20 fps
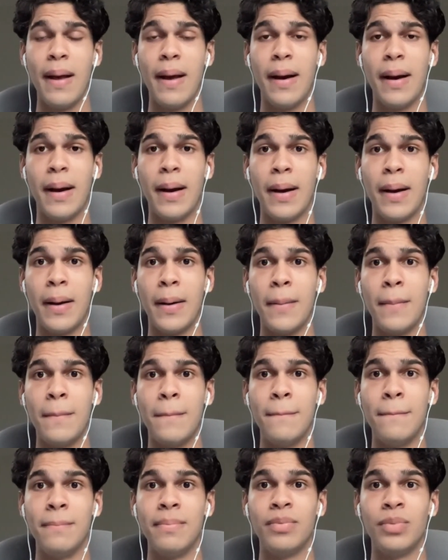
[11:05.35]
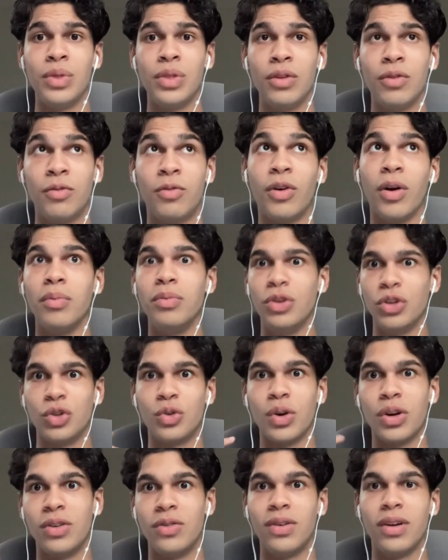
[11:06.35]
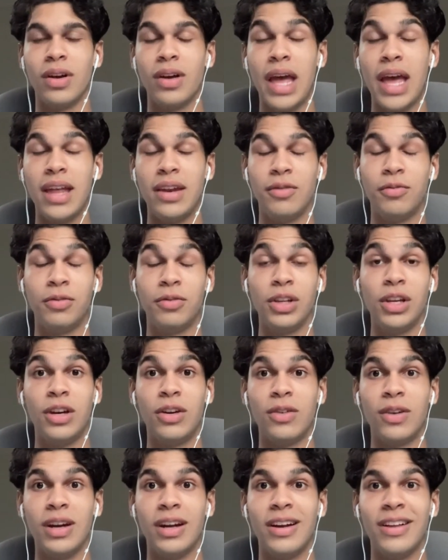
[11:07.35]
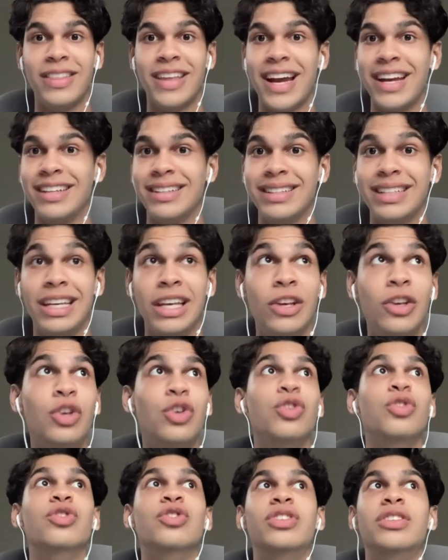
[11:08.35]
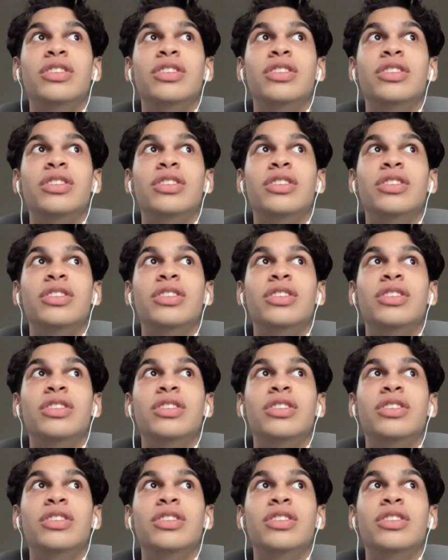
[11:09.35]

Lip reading: from your squad and fleet arena, that is huge.